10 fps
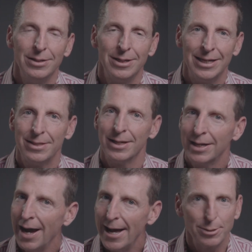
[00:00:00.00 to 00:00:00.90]
to get the
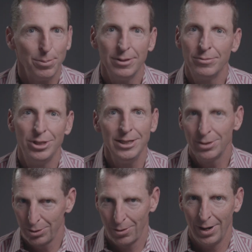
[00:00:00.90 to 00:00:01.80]
gospel of
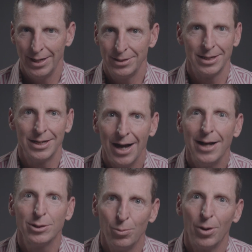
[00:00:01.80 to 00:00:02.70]
Jesus Christ and
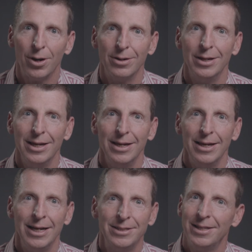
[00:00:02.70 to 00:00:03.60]
God's Word
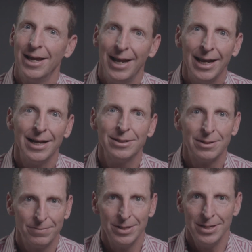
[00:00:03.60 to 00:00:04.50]
into the
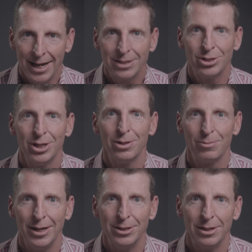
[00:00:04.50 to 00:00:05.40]
hands of the next
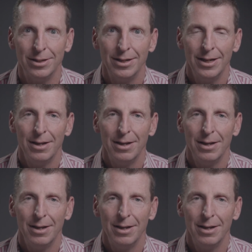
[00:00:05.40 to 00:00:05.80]
generation,